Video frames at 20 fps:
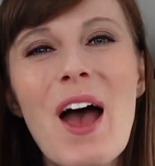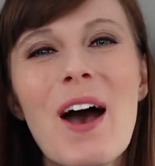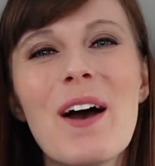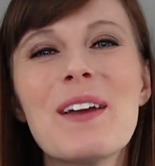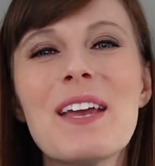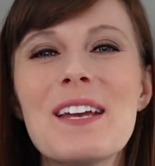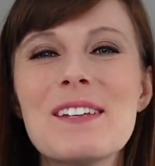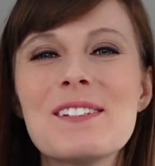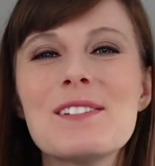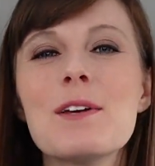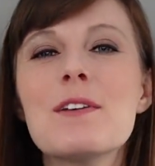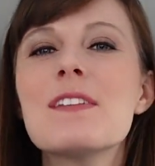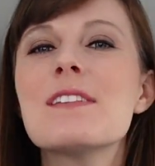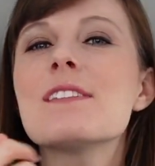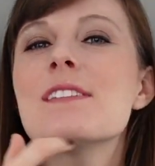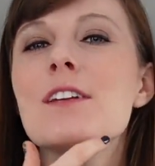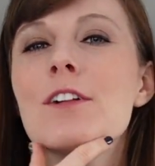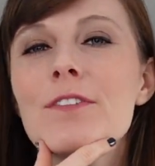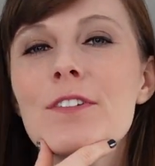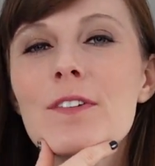Okay, so the
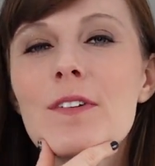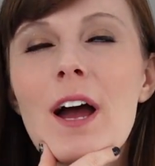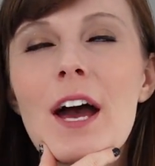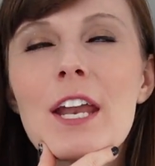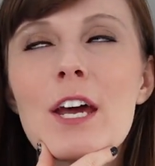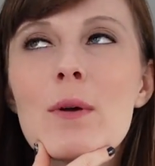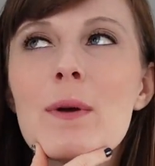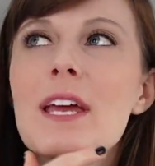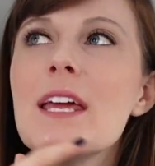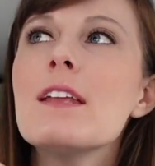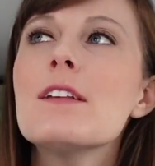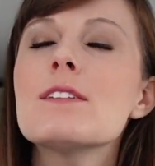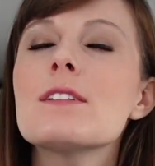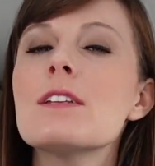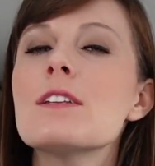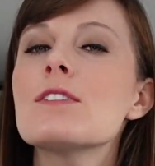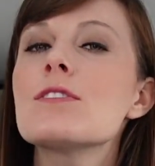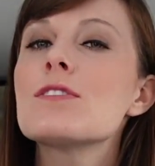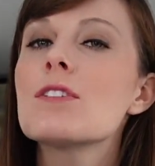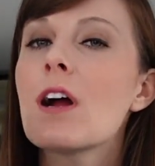Silverado, it is
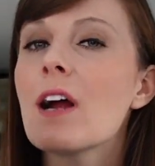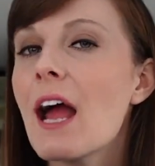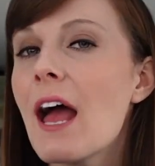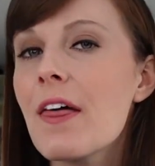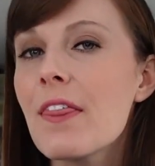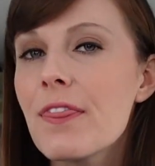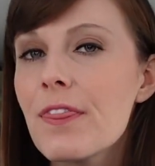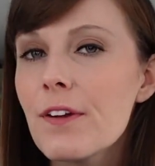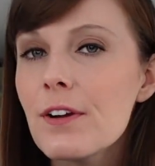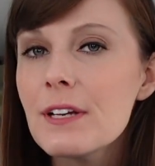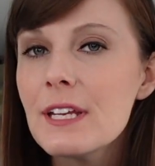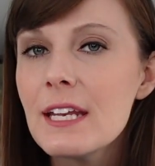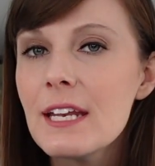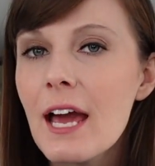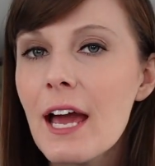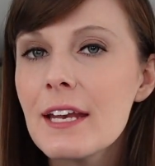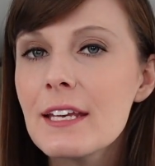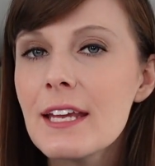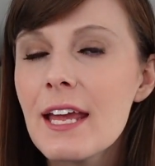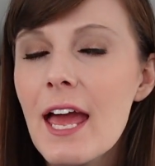going to start at
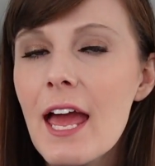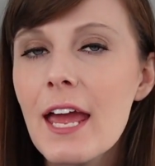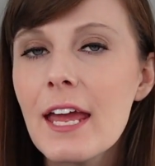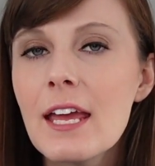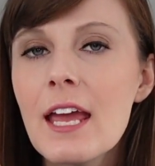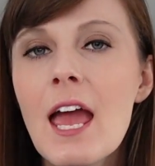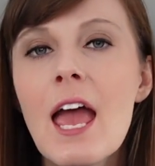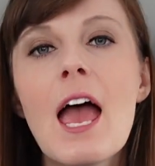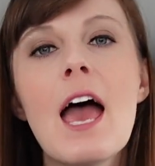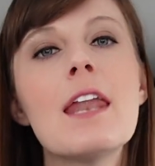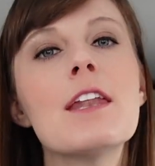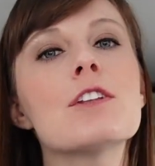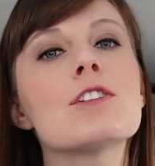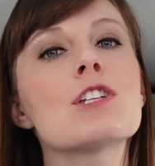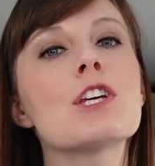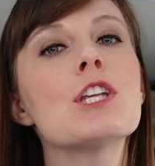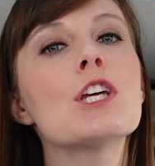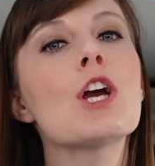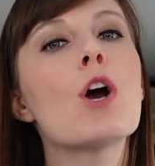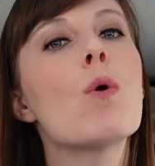$39K and it's
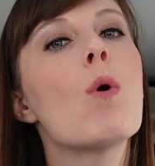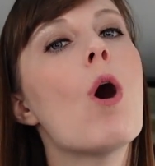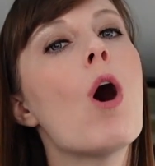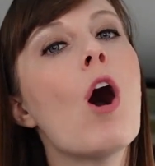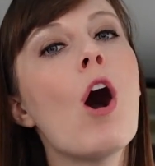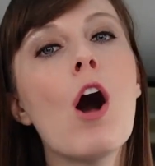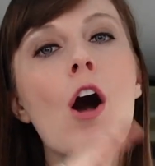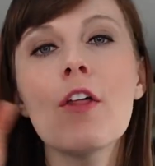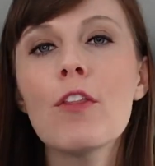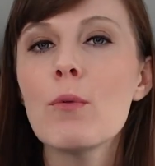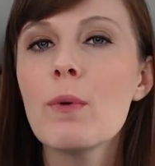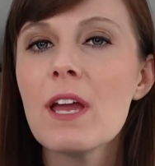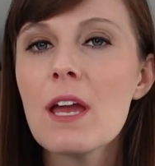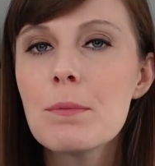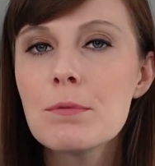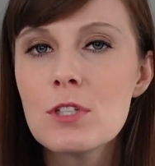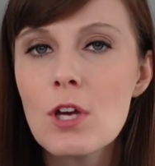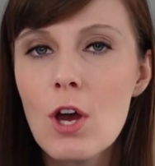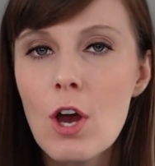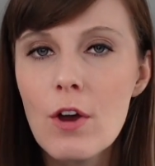going to go all the way
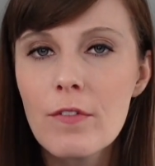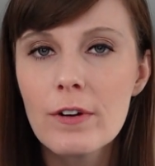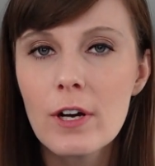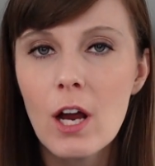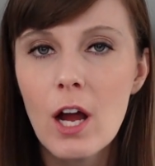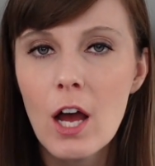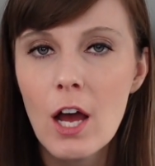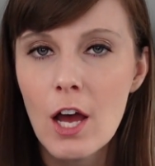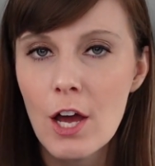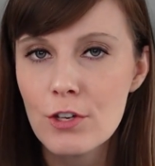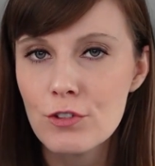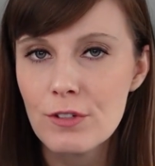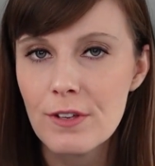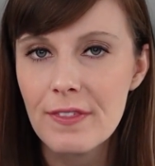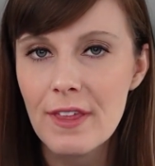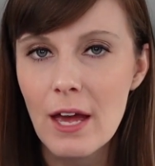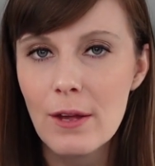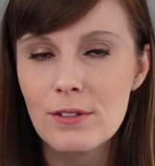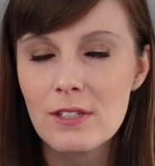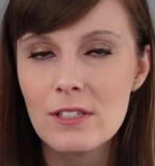up to over
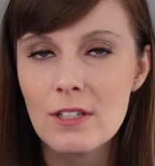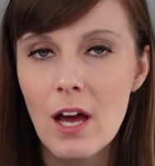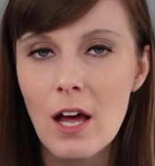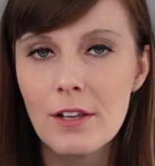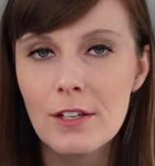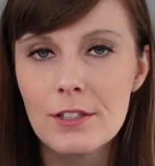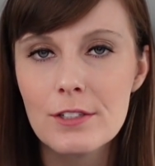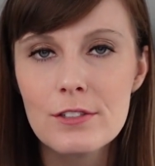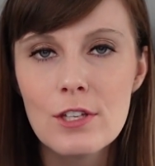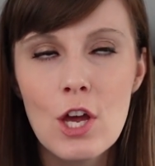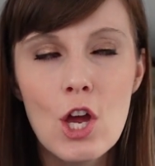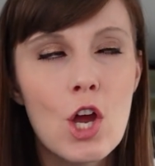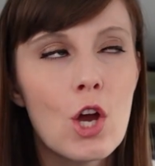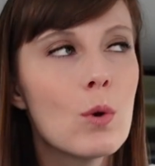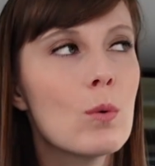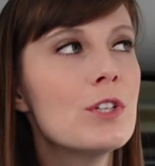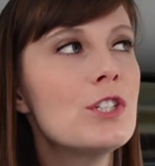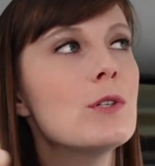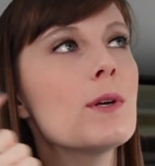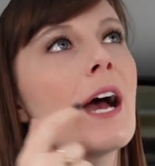$100,000.
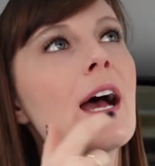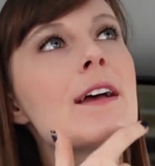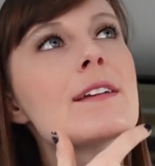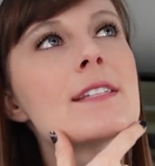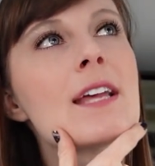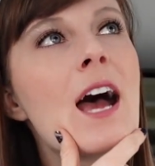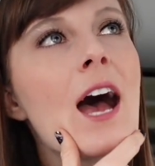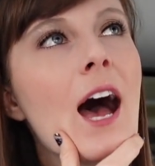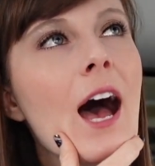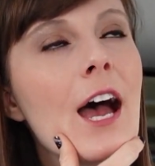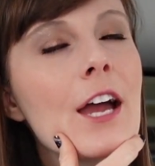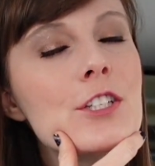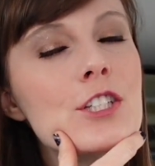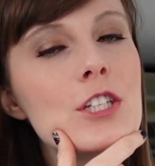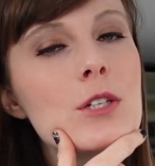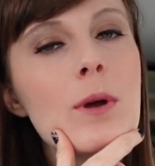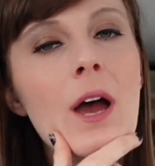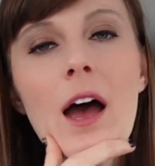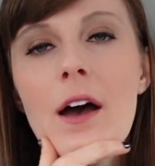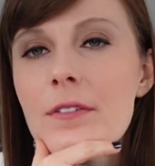Which, you guys, I
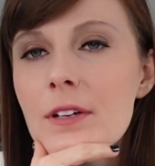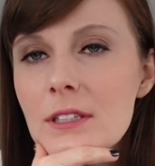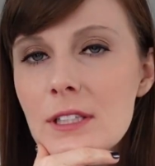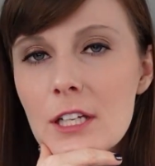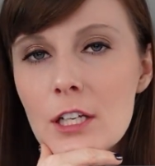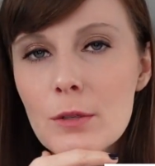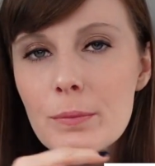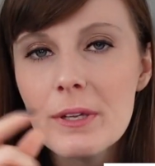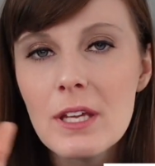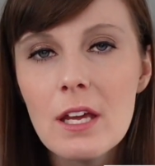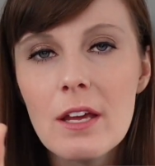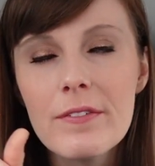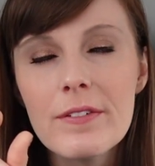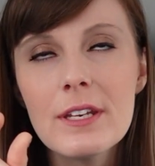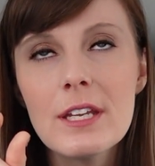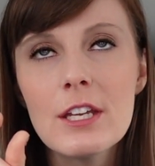do have a little bit of an